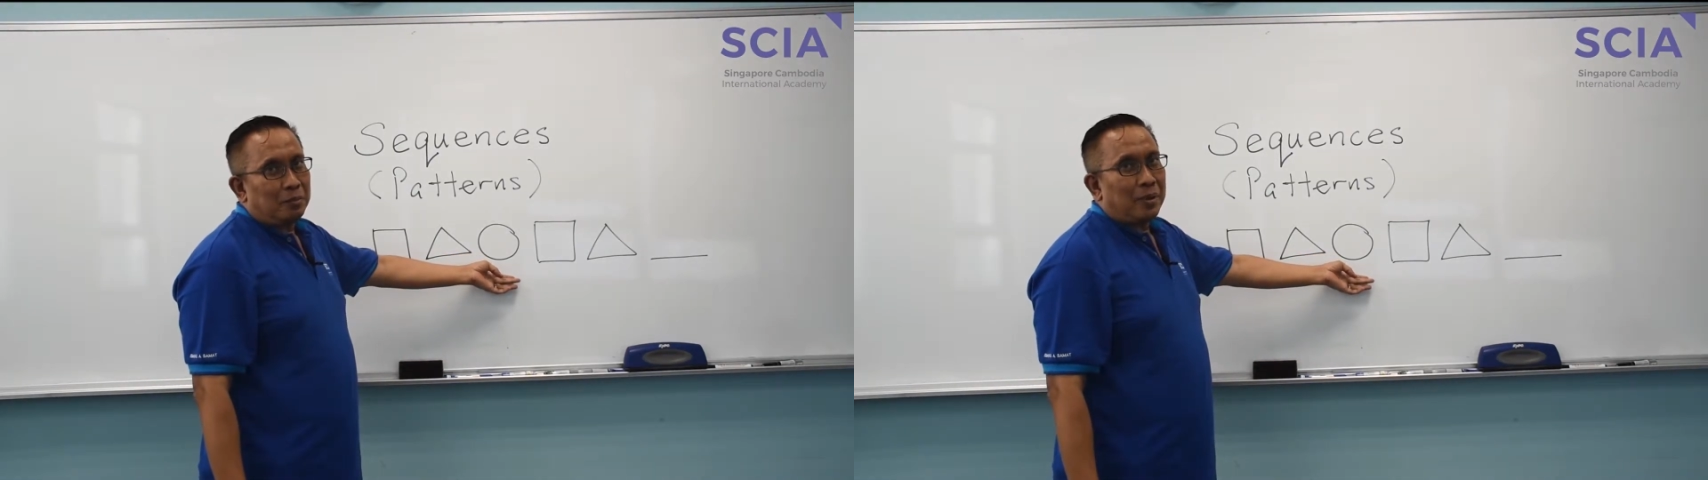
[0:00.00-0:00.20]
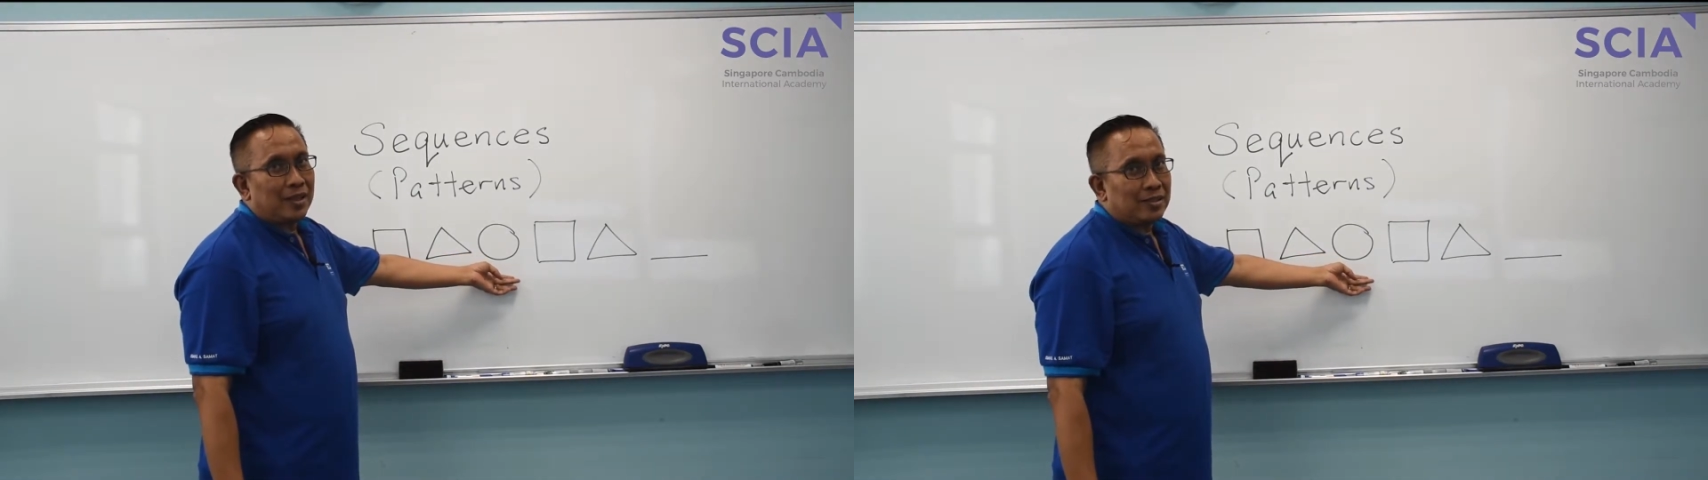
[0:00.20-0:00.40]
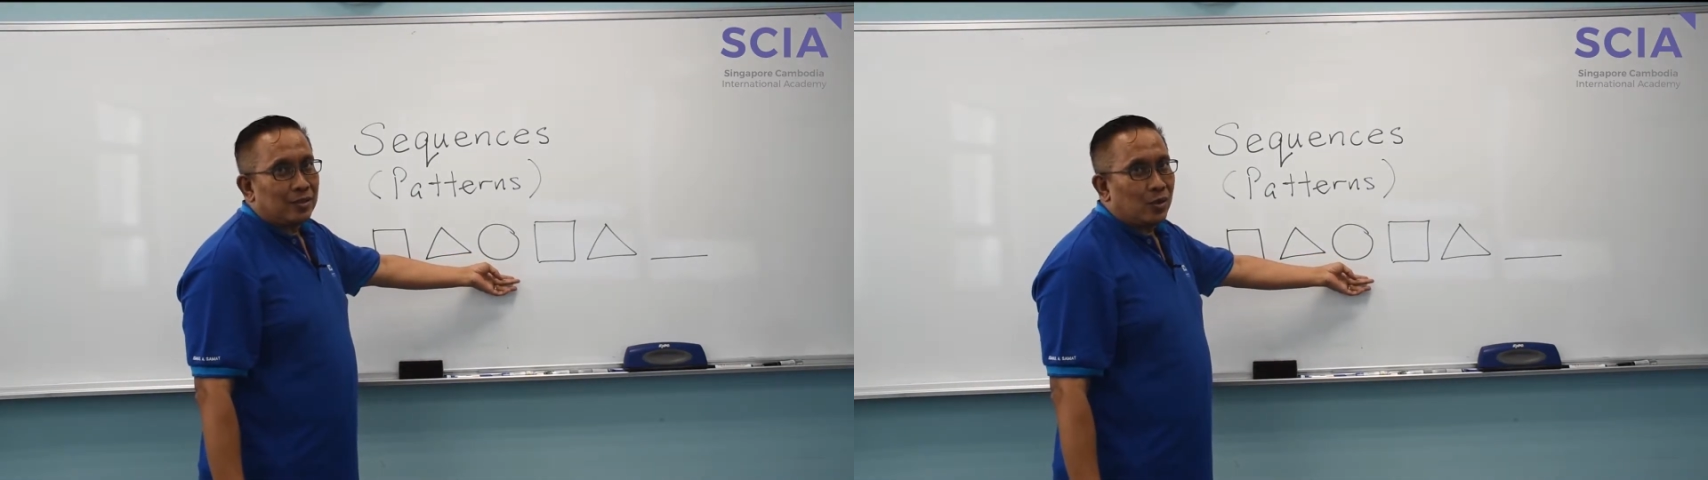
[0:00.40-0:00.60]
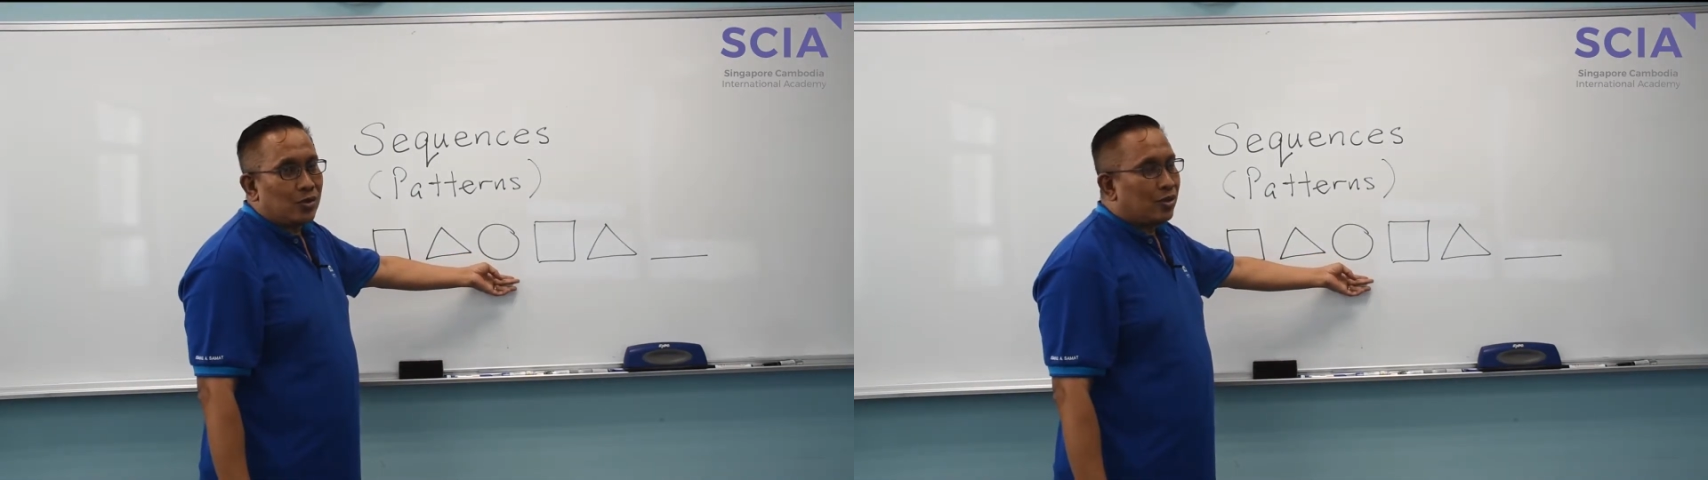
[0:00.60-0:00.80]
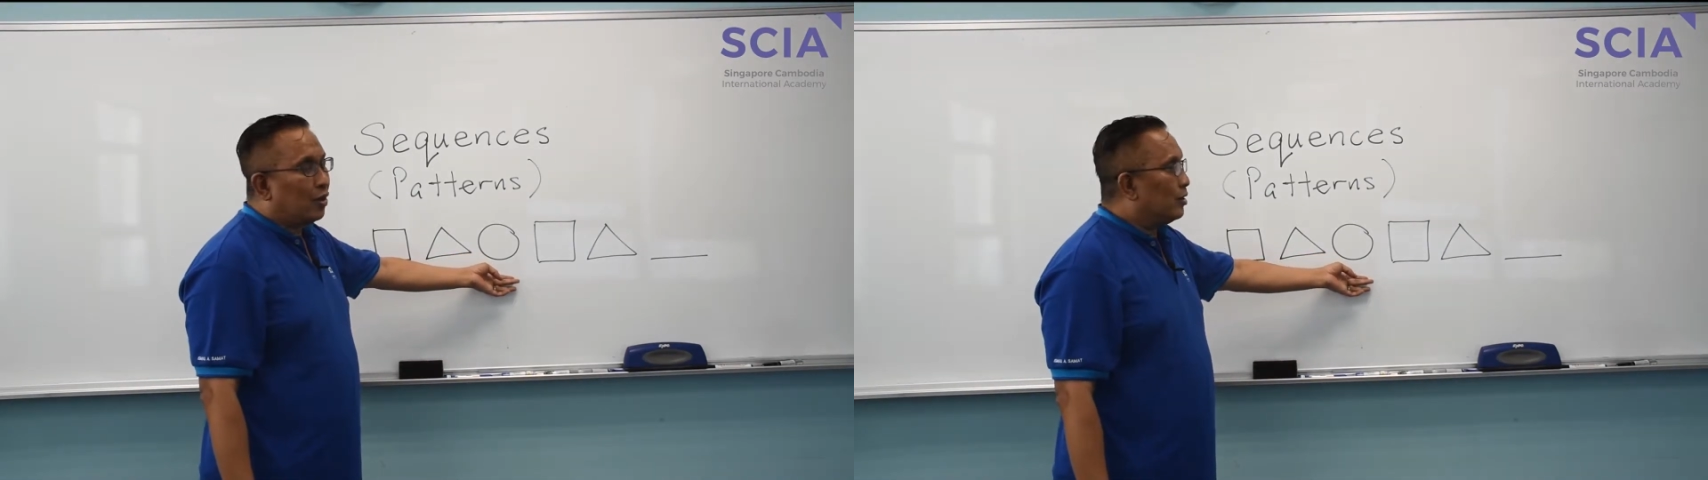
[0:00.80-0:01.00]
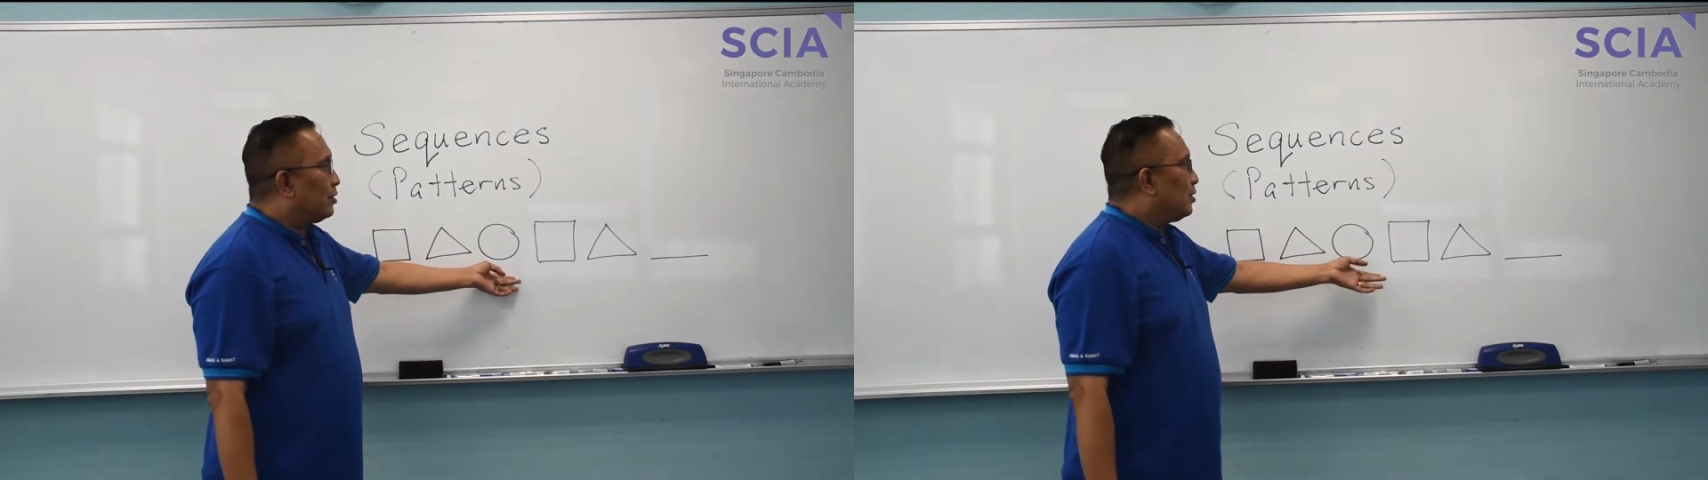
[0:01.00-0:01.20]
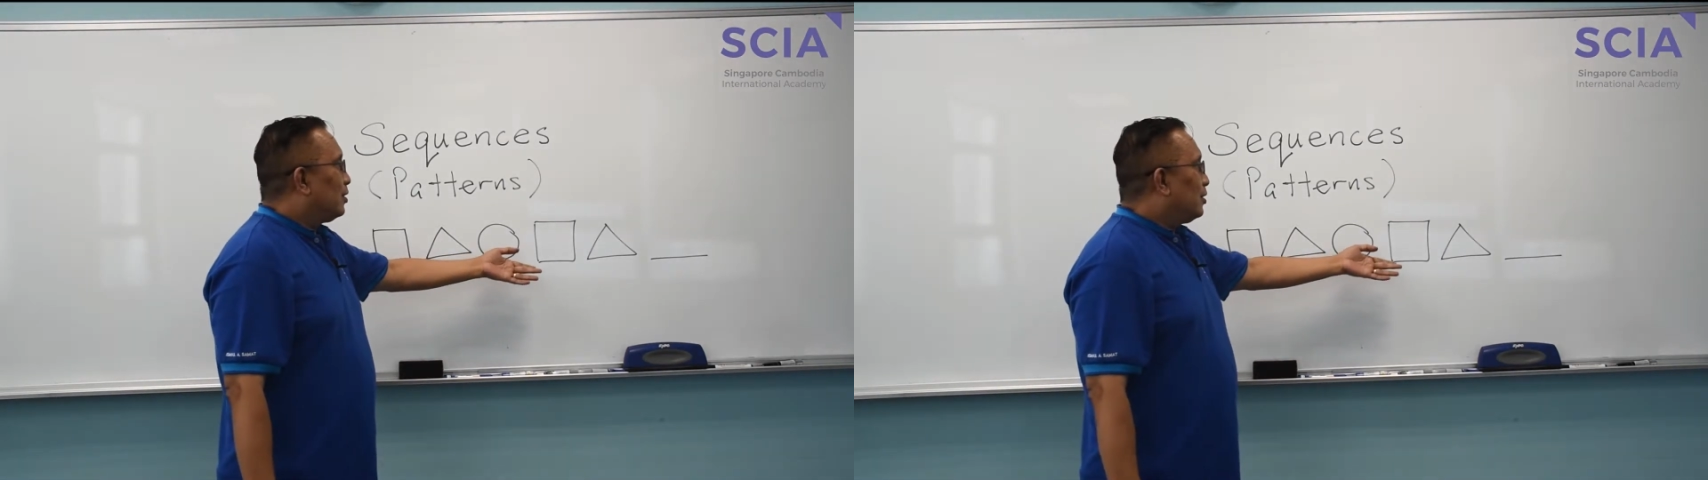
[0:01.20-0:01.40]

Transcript: pattern goes on.